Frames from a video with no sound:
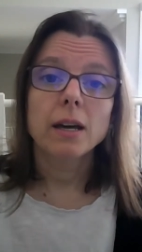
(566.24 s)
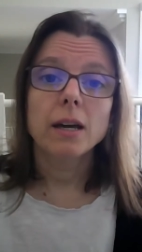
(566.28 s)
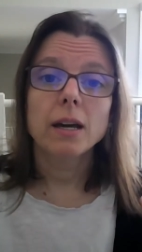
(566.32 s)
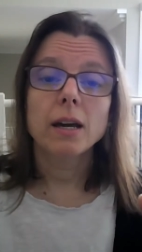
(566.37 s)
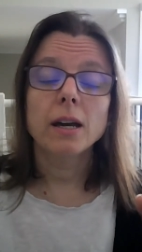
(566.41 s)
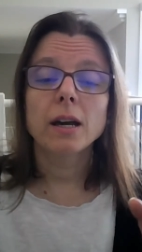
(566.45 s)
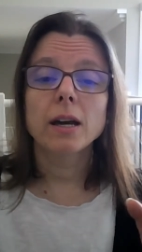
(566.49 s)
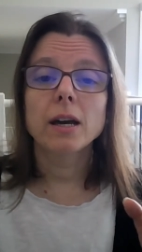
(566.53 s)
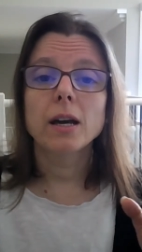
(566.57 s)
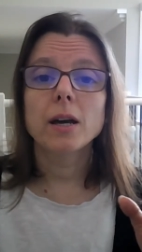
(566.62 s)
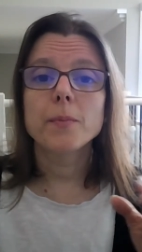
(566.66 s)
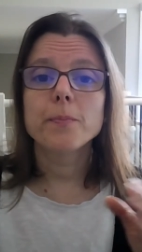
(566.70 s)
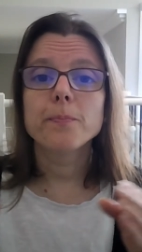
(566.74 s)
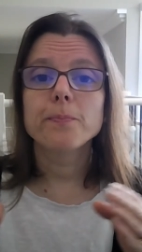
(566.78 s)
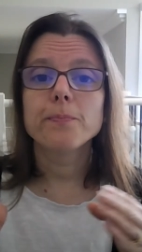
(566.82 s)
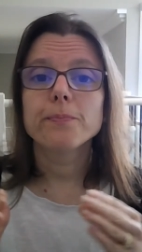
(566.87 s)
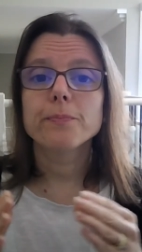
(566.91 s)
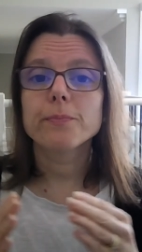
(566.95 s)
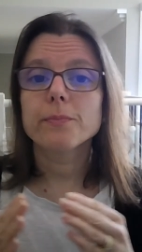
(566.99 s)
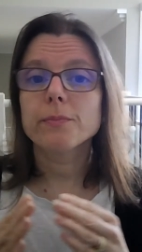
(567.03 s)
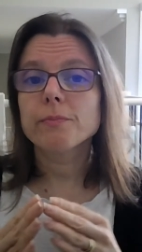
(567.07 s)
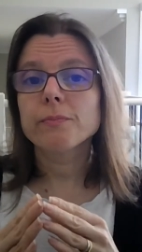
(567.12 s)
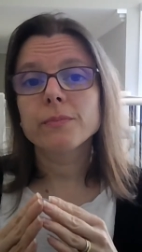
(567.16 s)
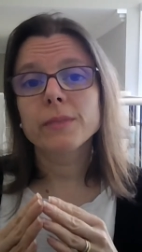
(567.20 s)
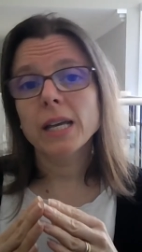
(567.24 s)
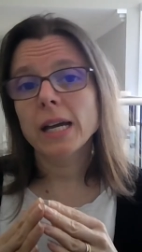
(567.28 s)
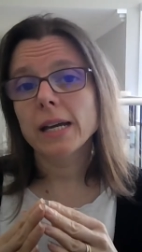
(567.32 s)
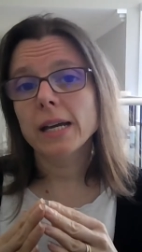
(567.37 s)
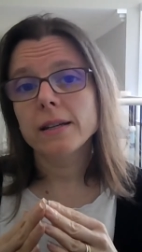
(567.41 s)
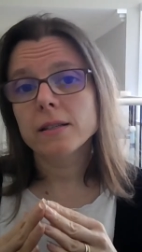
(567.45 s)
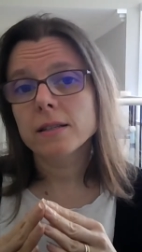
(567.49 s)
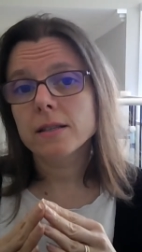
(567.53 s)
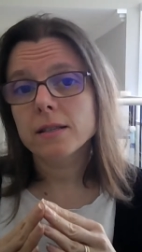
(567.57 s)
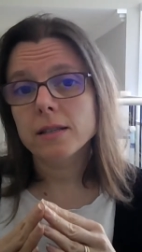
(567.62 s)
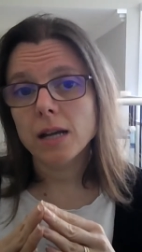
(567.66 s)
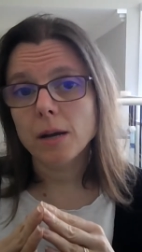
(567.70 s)
That
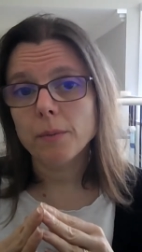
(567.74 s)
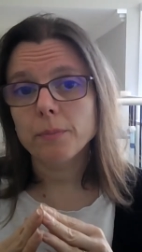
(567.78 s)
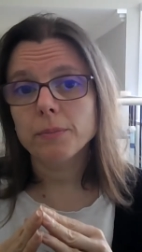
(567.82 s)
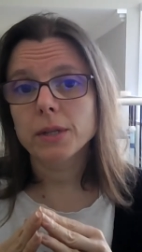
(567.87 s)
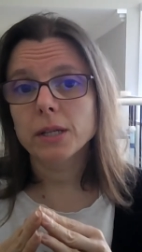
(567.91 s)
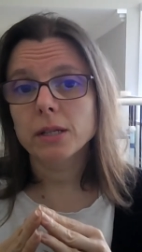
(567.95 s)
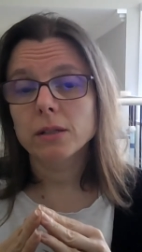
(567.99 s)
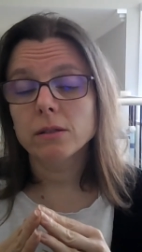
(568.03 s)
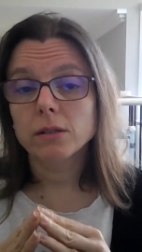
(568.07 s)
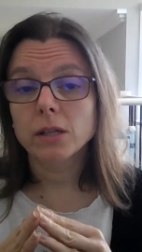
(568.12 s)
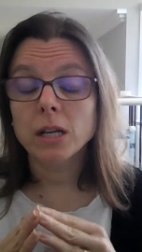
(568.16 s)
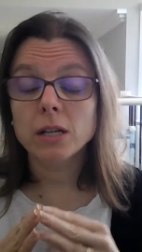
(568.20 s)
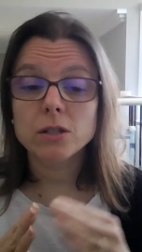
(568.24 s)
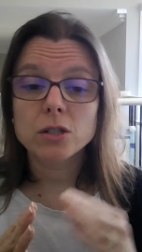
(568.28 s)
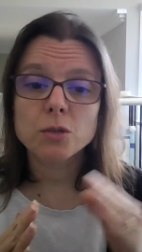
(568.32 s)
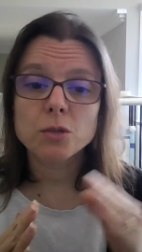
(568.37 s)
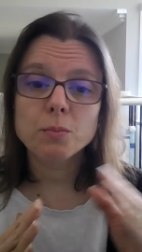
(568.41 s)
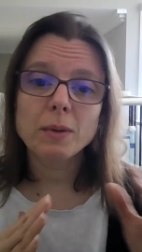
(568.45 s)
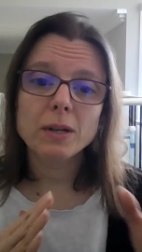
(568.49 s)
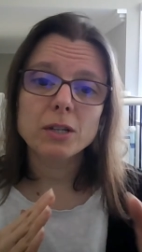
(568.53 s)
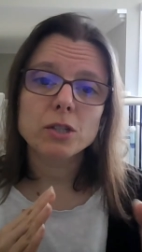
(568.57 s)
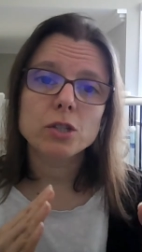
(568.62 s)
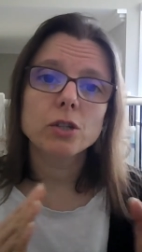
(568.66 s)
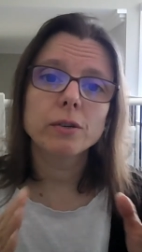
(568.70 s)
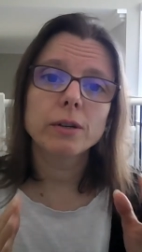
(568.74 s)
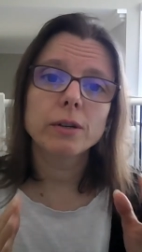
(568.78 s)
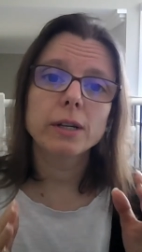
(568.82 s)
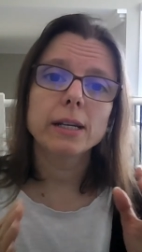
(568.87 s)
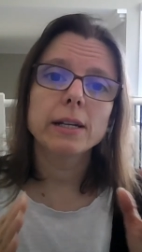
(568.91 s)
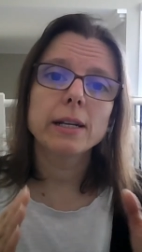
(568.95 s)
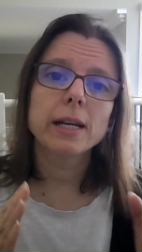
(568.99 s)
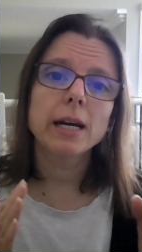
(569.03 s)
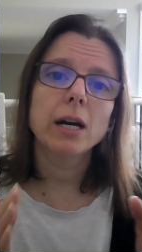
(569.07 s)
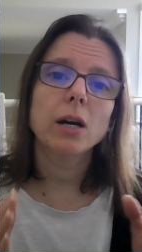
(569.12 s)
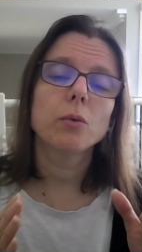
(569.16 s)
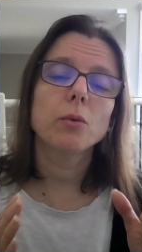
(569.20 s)
is something, and especially
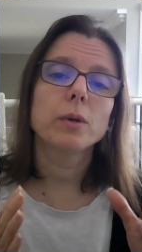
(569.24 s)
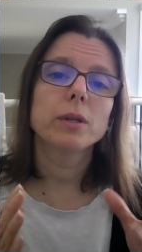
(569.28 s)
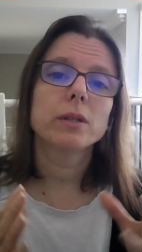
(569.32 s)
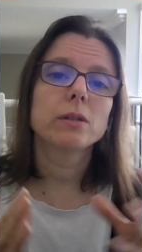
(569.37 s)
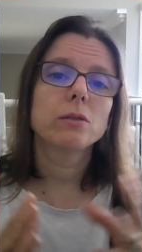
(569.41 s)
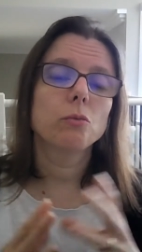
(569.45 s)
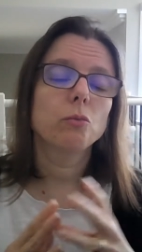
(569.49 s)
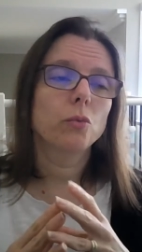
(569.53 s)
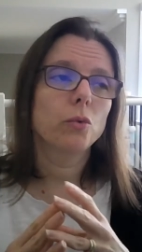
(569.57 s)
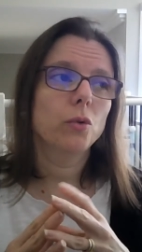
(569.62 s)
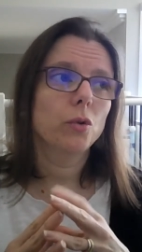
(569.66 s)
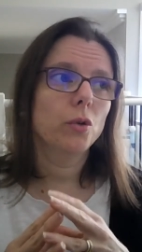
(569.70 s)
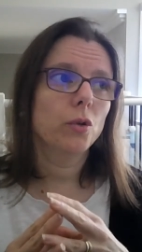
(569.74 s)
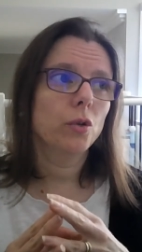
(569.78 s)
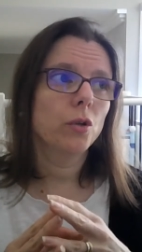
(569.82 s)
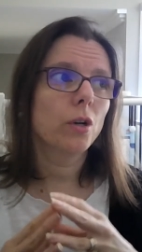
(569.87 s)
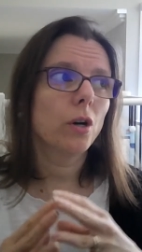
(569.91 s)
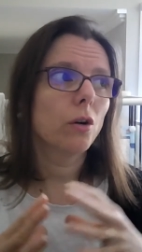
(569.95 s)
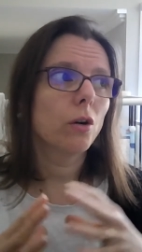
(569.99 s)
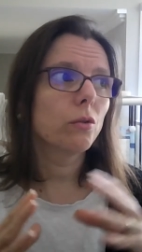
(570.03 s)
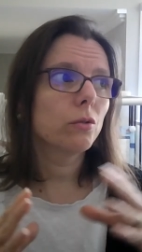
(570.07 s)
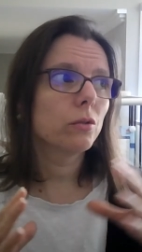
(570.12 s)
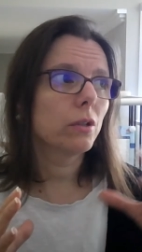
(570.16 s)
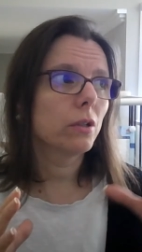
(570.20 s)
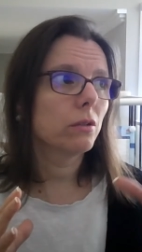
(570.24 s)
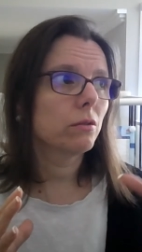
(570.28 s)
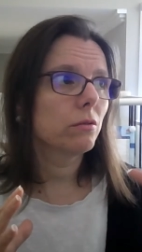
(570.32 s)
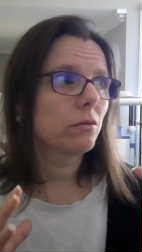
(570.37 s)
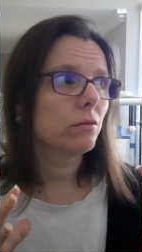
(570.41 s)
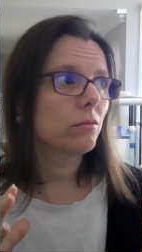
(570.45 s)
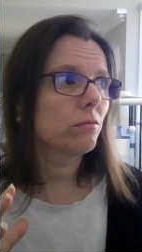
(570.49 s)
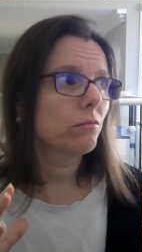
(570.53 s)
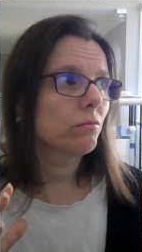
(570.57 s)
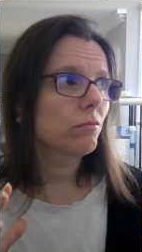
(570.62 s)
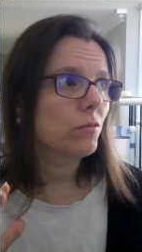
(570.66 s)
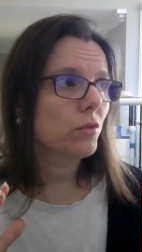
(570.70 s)
now with, you know, the
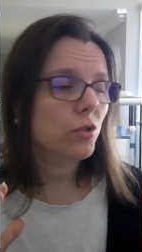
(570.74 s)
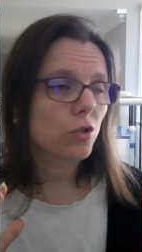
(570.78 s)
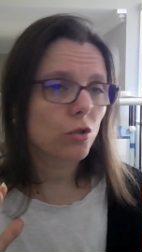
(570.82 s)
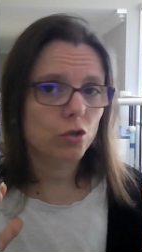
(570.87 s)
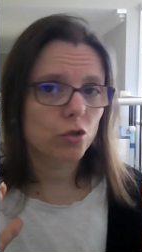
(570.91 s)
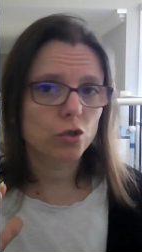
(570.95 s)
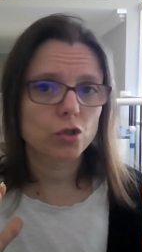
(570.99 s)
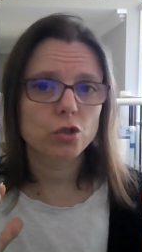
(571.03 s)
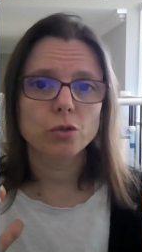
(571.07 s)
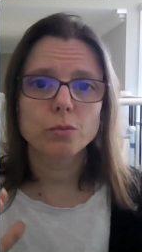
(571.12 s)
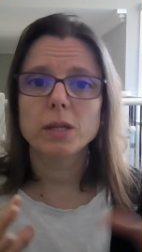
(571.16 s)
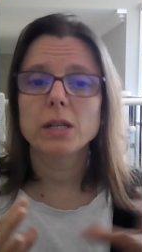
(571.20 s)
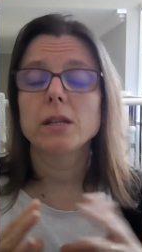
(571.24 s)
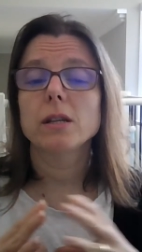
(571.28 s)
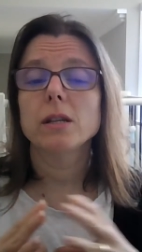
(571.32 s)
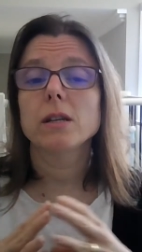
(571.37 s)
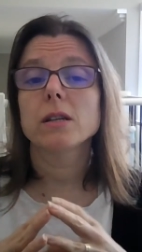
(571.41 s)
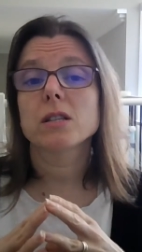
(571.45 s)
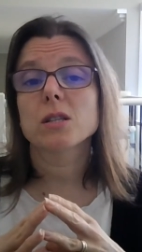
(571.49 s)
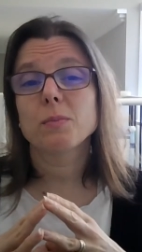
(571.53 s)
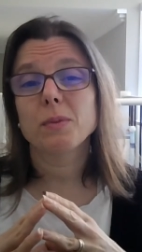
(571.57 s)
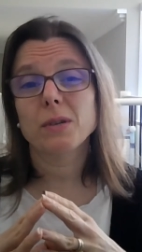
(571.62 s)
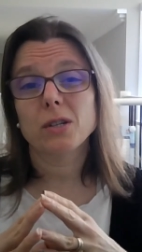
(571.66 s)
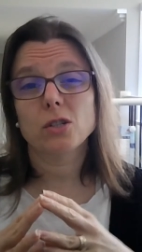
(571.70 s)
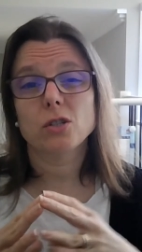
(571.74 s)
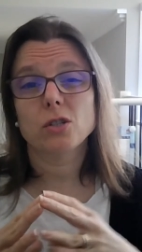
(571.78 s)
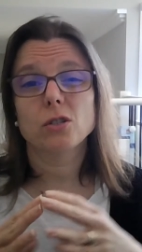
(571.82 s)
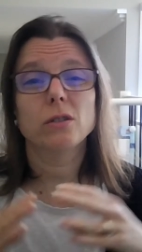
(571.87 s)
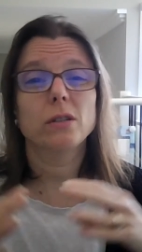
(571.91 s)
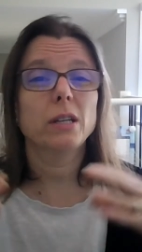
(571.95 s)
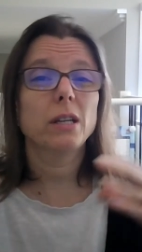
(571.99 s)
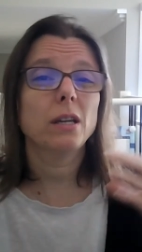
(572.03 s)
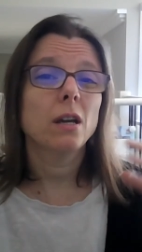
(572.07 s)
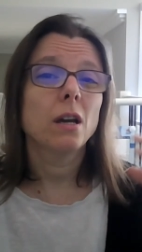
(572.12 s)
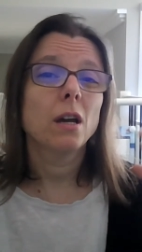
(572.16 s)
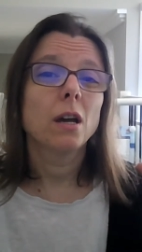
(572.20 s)
social media,
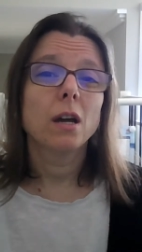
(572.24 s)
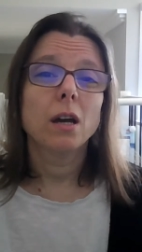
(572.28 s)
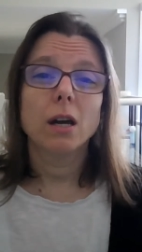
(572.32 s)
especially